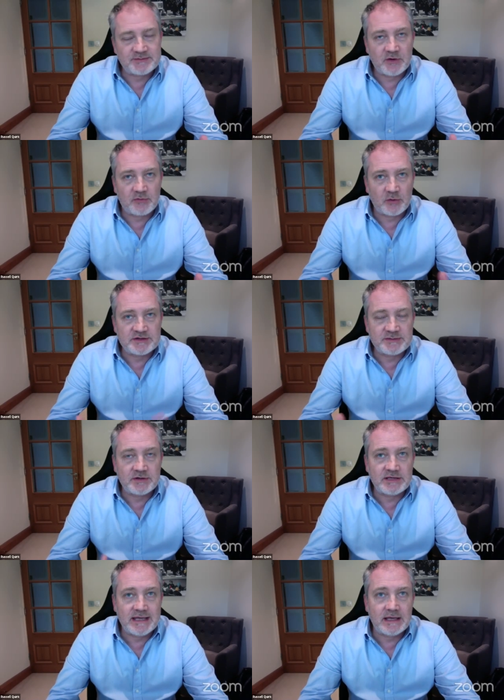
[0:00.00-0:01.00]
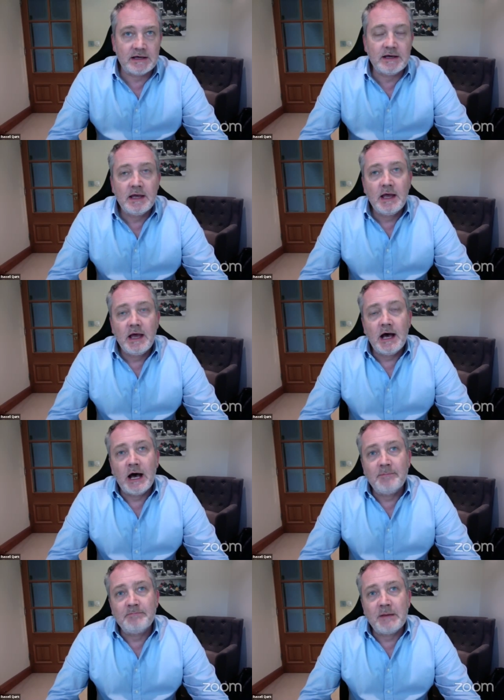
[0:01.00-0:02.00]
per property per year.
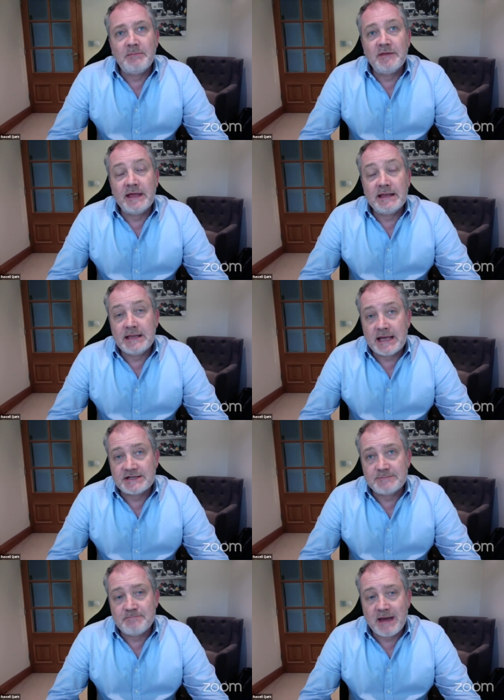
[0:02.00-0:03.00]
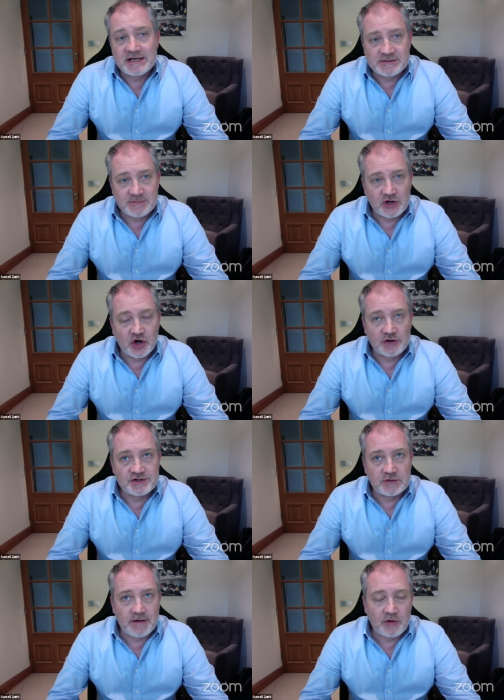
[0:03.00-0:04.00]
But then, yes, some management
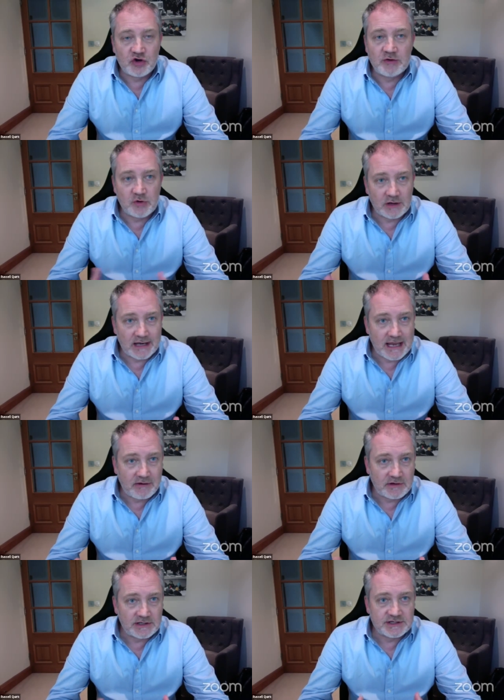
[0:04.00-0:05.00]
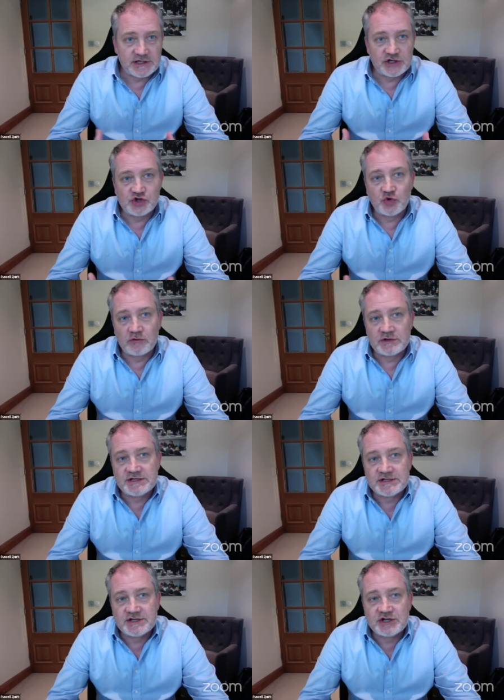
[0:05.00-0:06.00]
costs around communal areas,
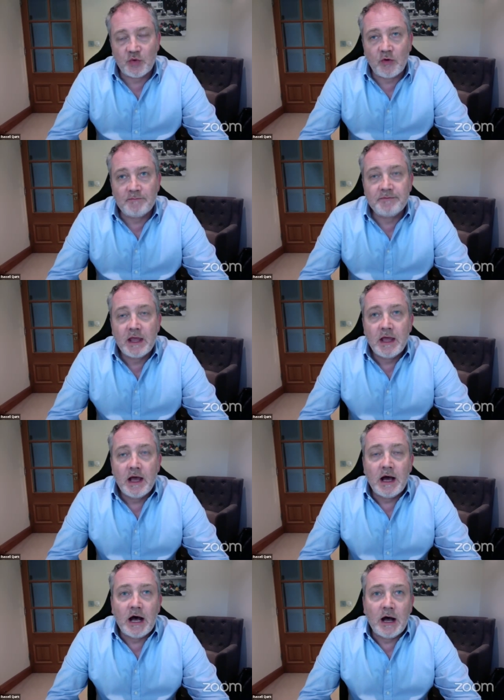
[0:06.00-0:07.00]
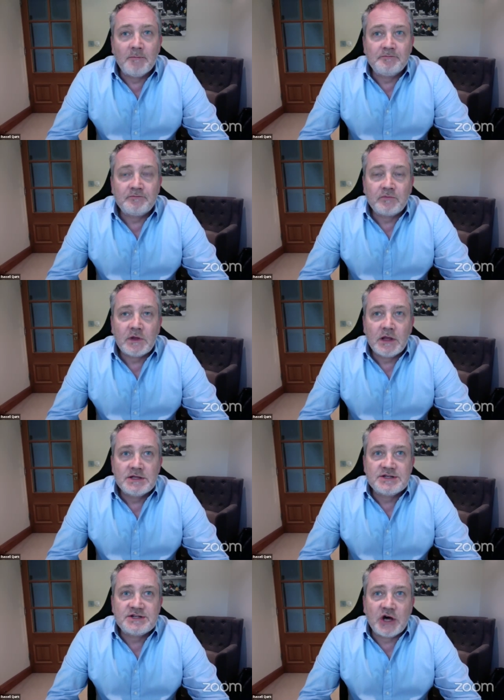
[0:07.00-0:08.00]
insurances, and so on.
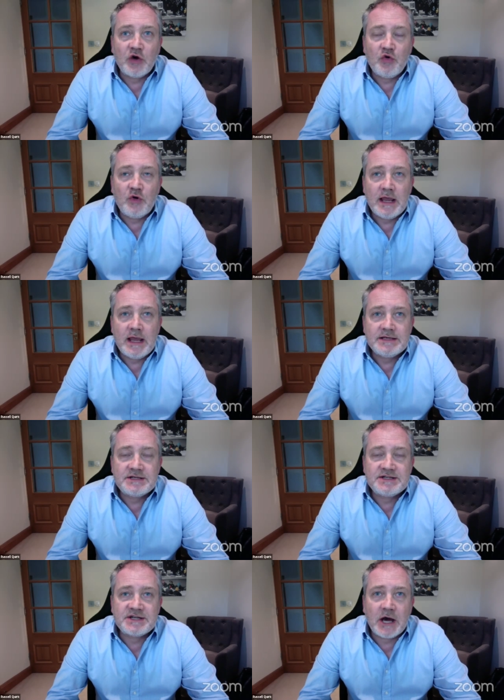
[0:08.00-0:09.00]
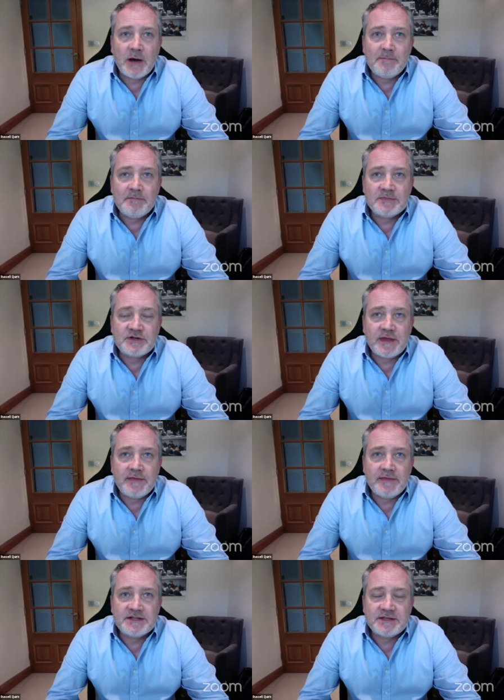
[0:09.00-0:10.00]
So it's so
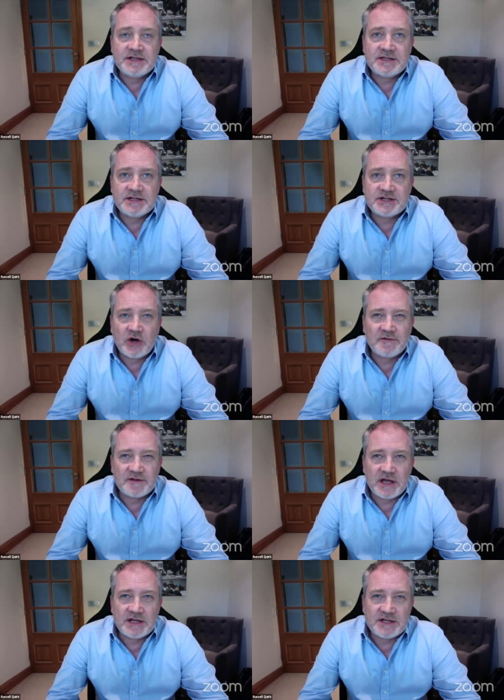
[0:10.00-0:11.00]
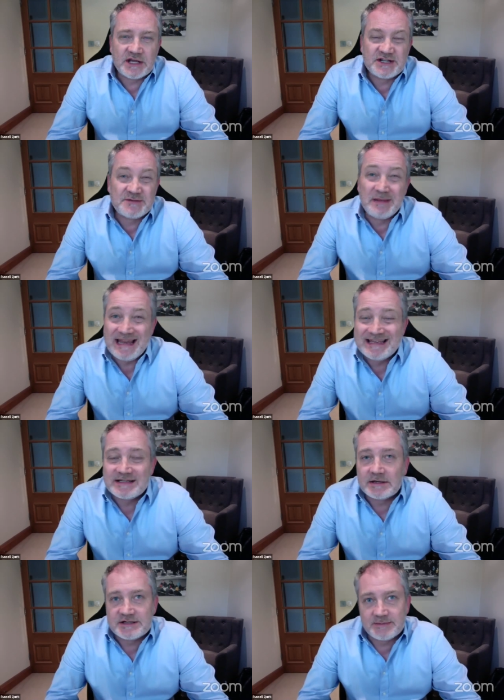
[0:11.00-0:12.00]
there's kind of a split,
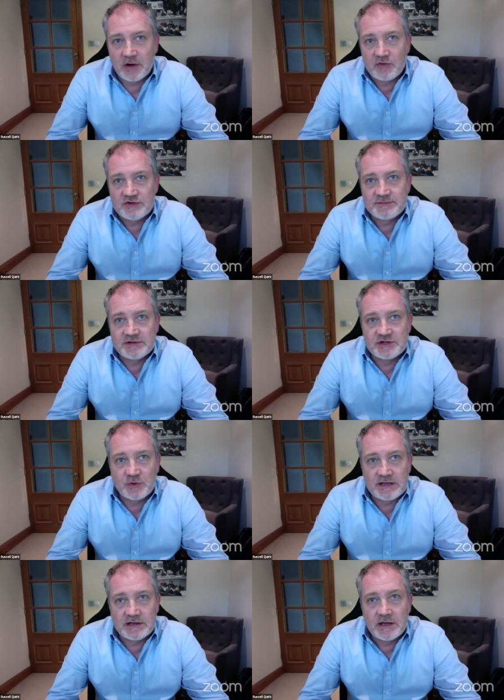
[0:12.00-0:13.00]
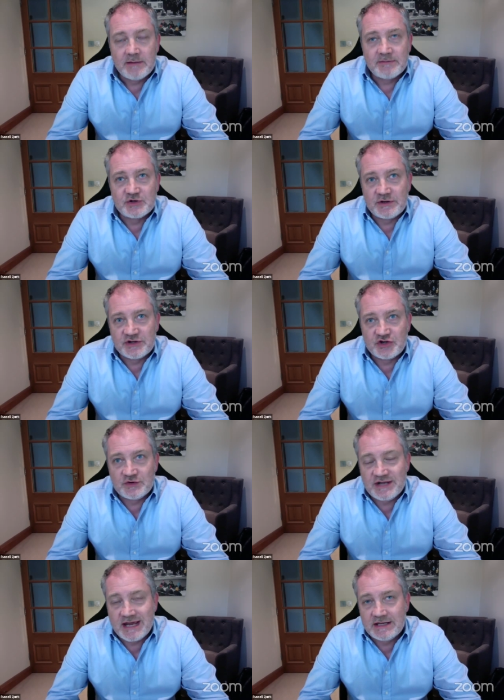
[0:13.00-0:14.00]
I suppose, between the two
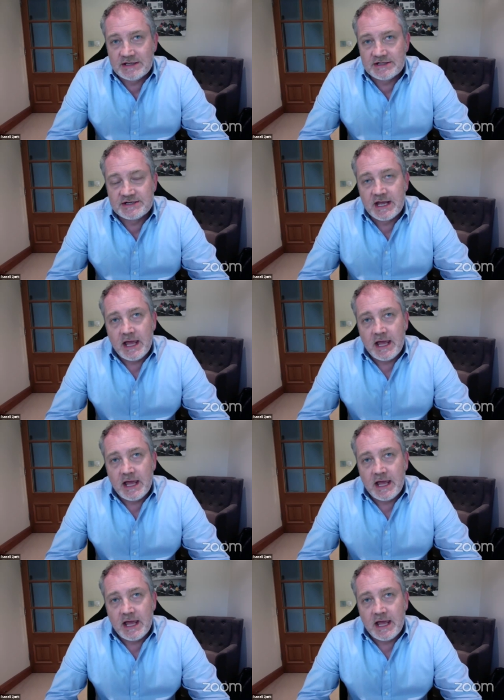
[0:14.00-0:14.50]
tenures.